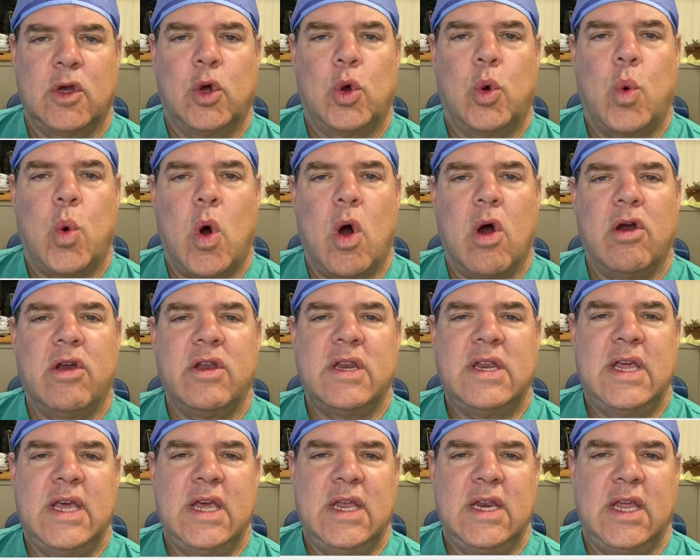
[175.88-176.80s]

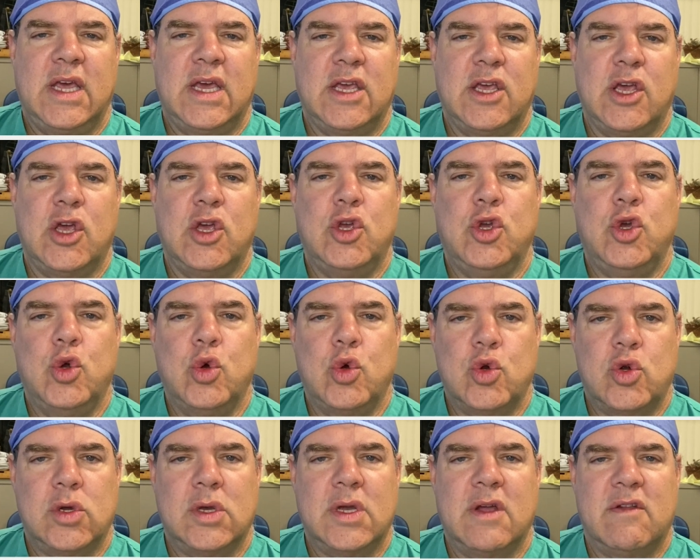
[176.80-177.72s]
quarantining
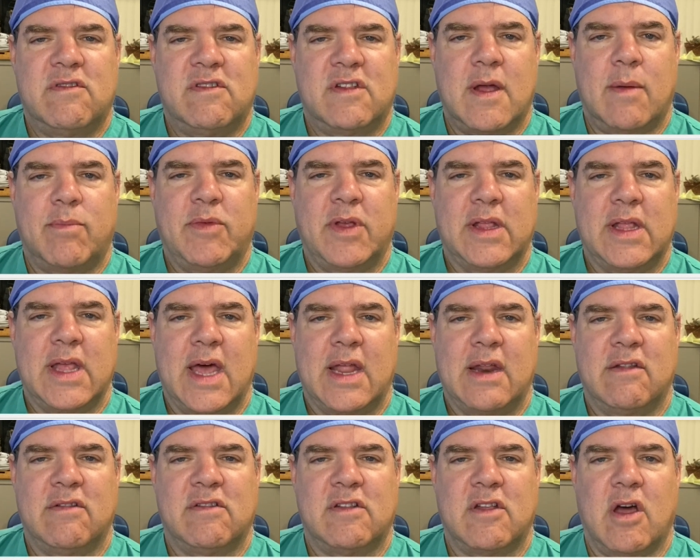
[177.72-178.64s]
usually is something
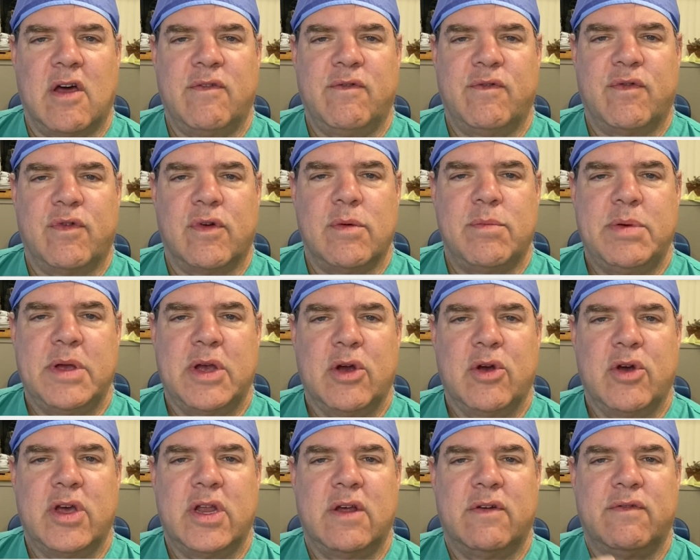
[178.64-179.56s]
that is done for a
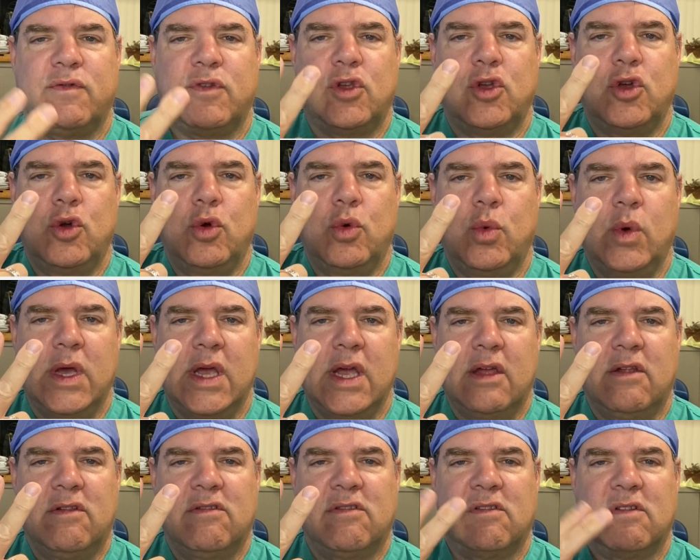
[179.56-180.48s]
period of 2
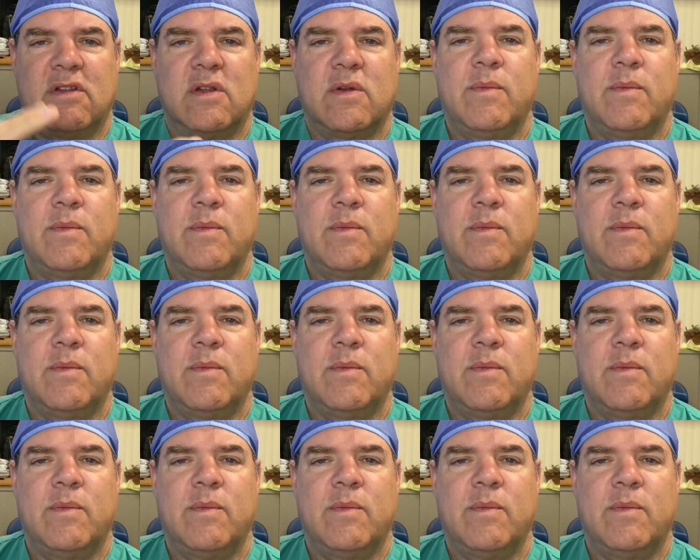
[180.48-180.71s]
weeks